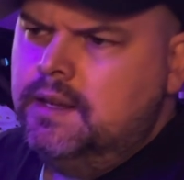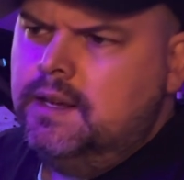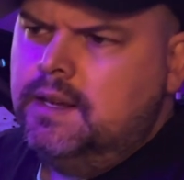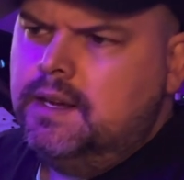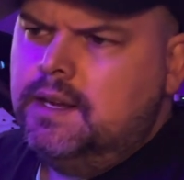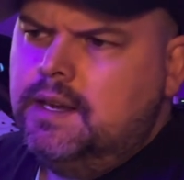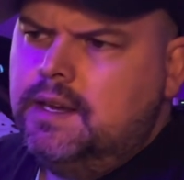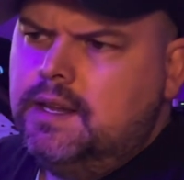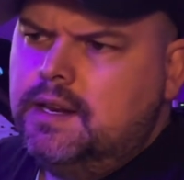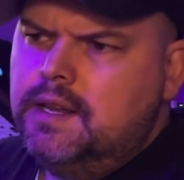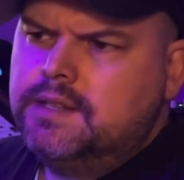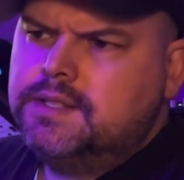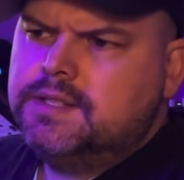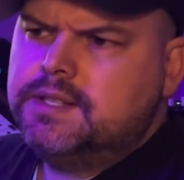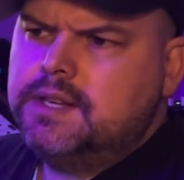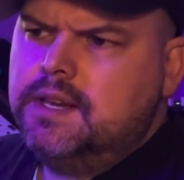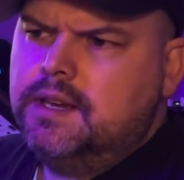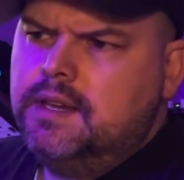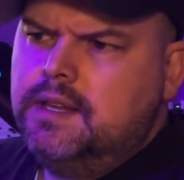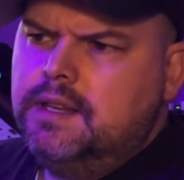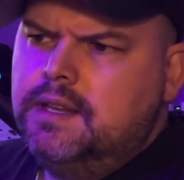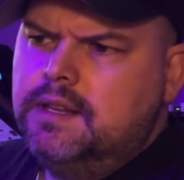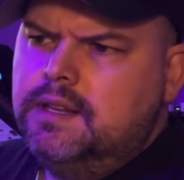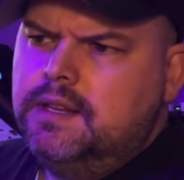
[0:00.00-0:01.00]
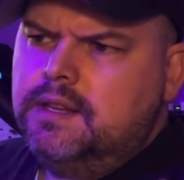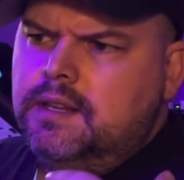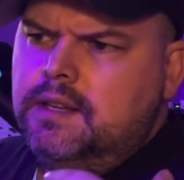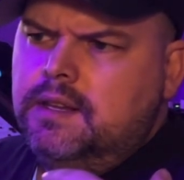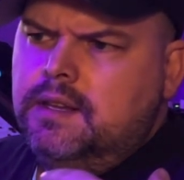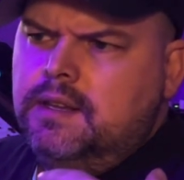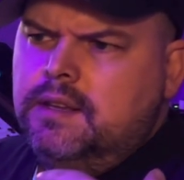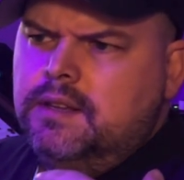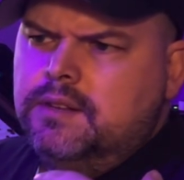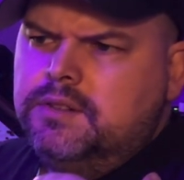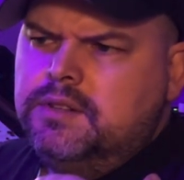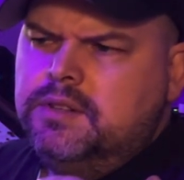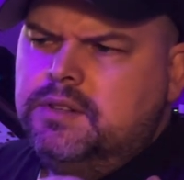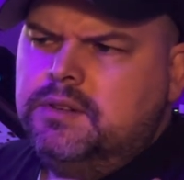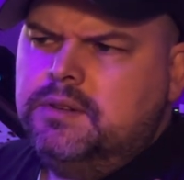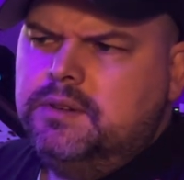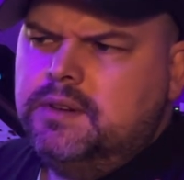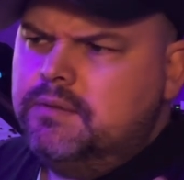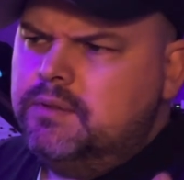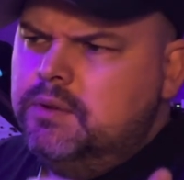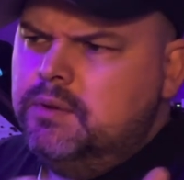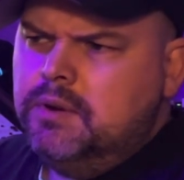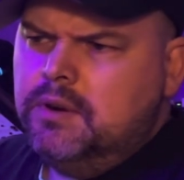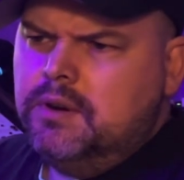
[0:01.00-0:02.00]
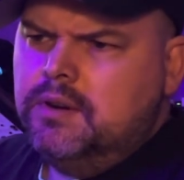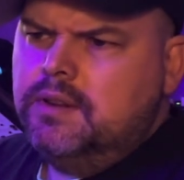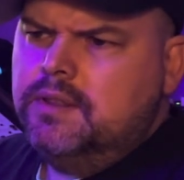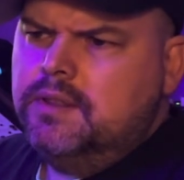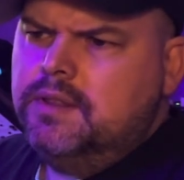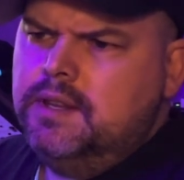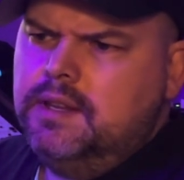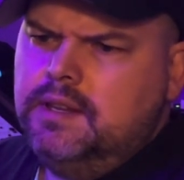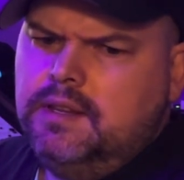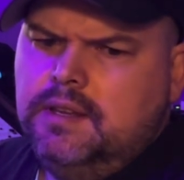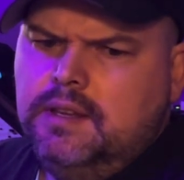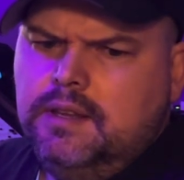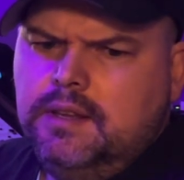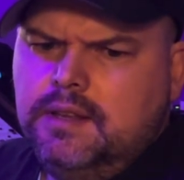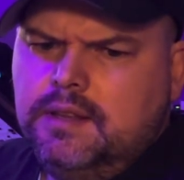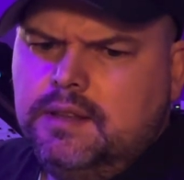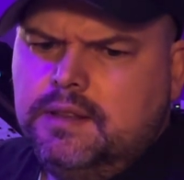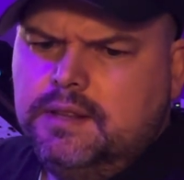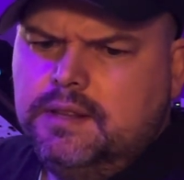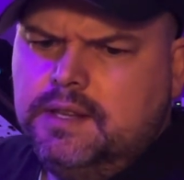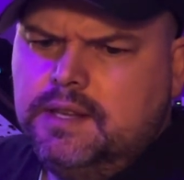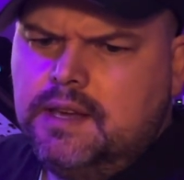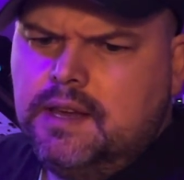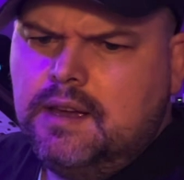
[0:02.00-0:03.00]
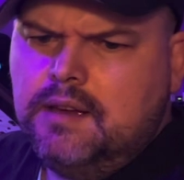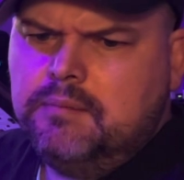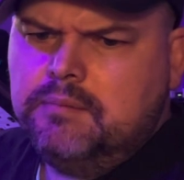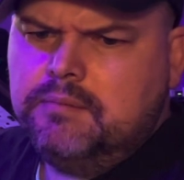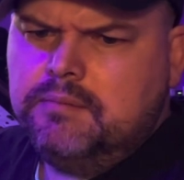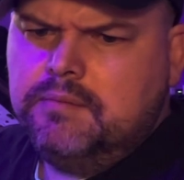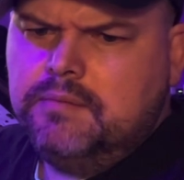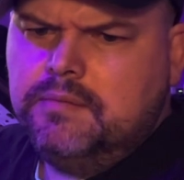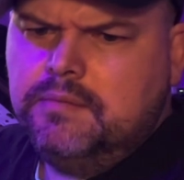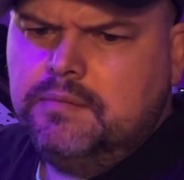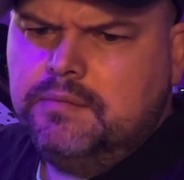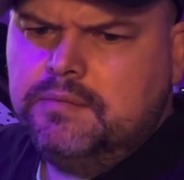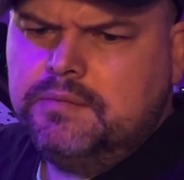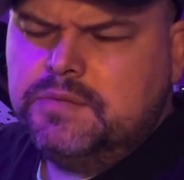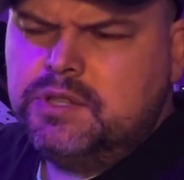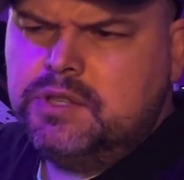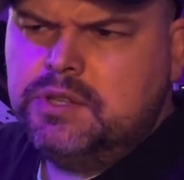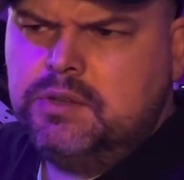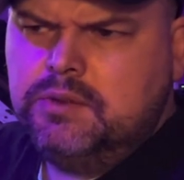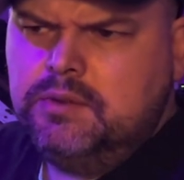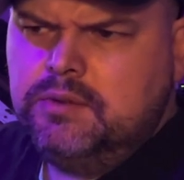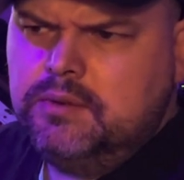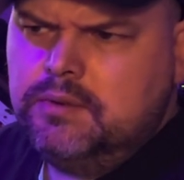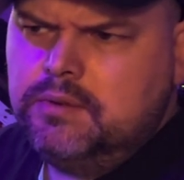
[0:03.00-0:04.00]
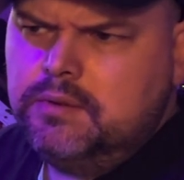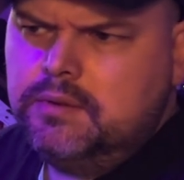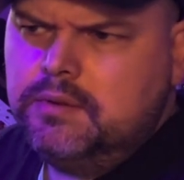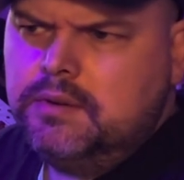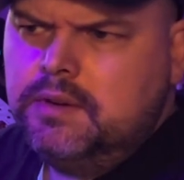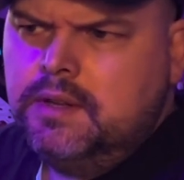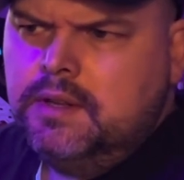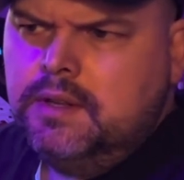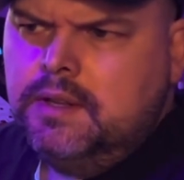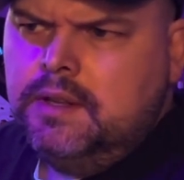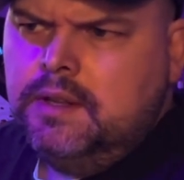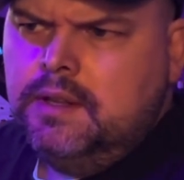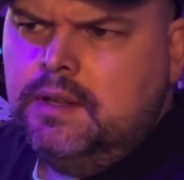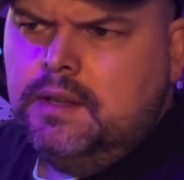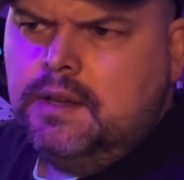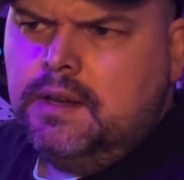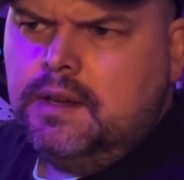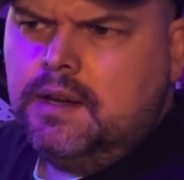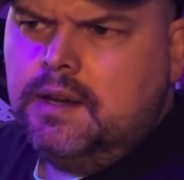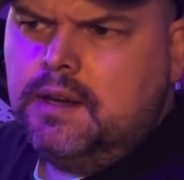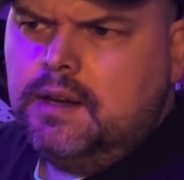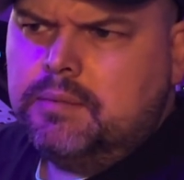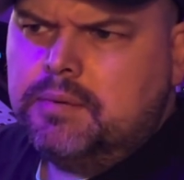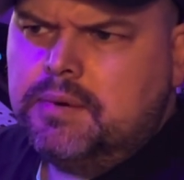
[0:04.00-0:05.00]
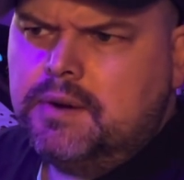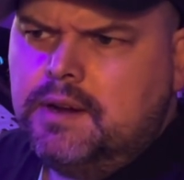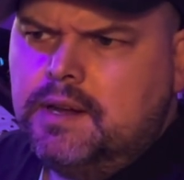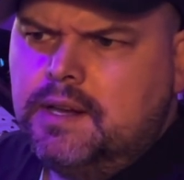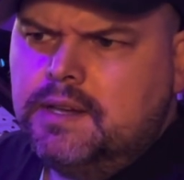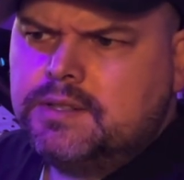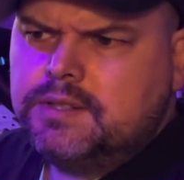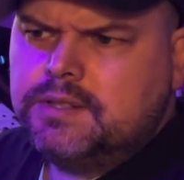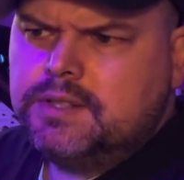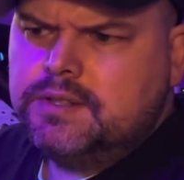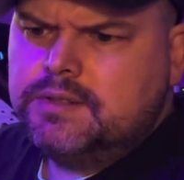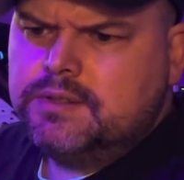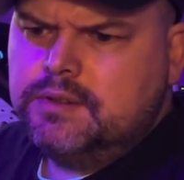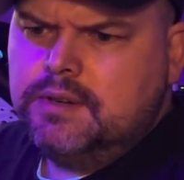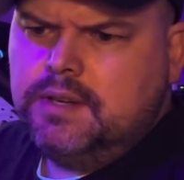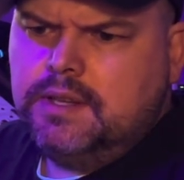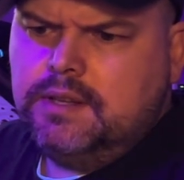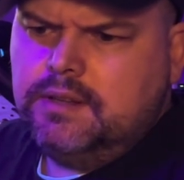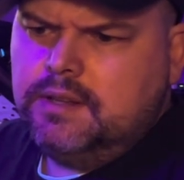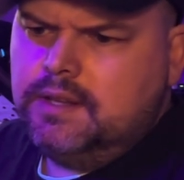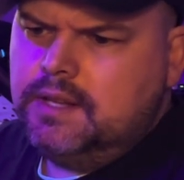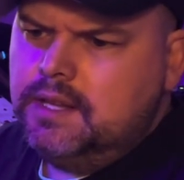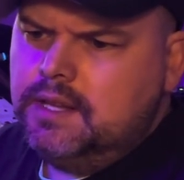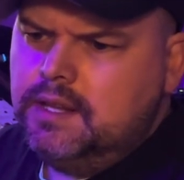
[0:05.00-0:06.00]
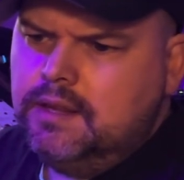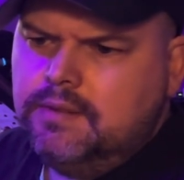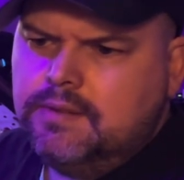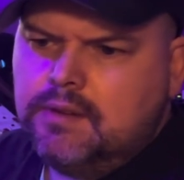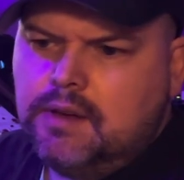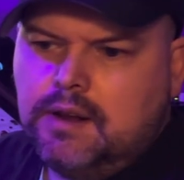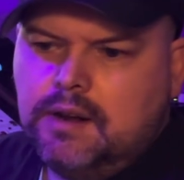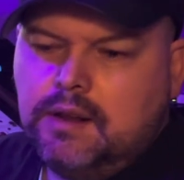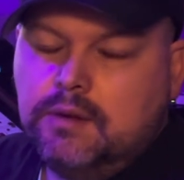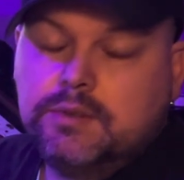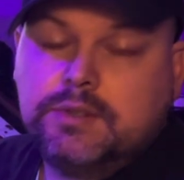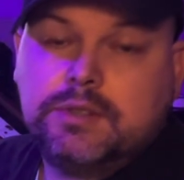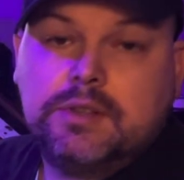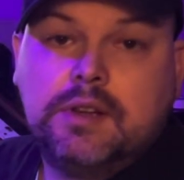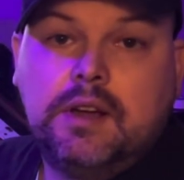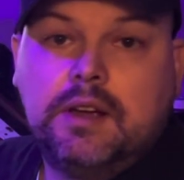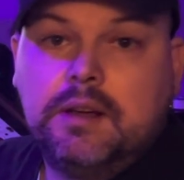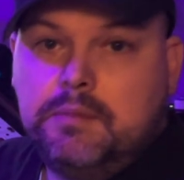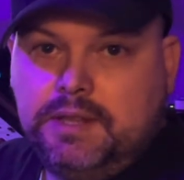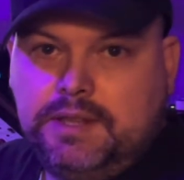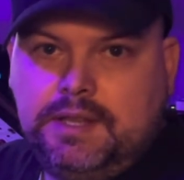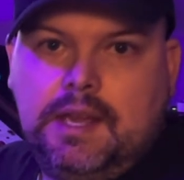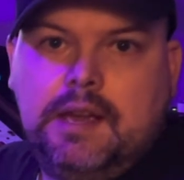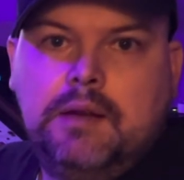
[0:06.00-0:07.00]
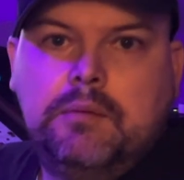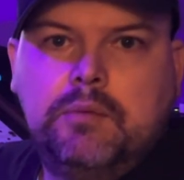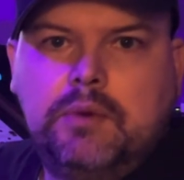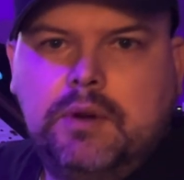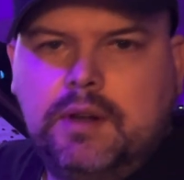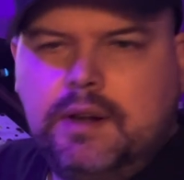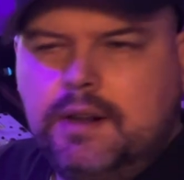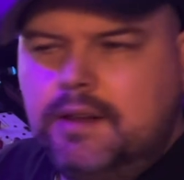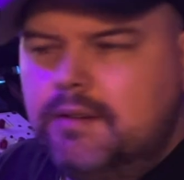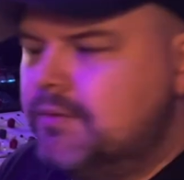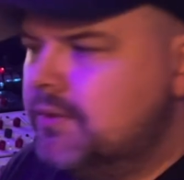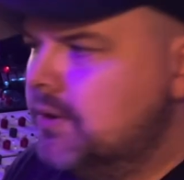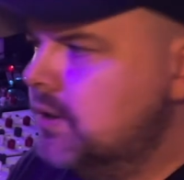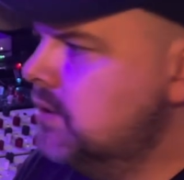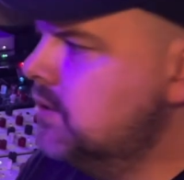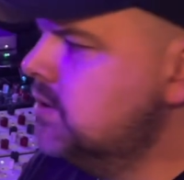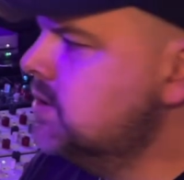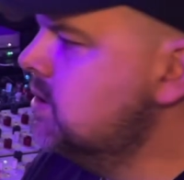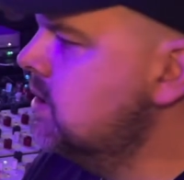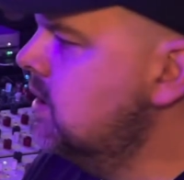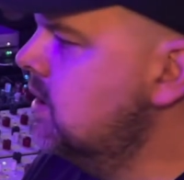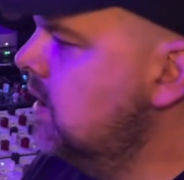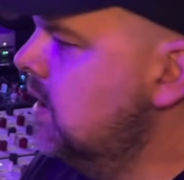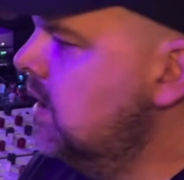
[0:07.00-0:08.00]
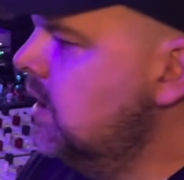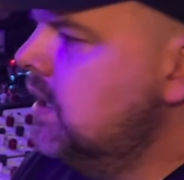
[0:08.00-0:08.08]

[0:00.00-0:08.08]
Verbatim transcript: and I said, dude, have you heard of the, the M2 uh, processor? And he, he thought I was talking about the M1 at first.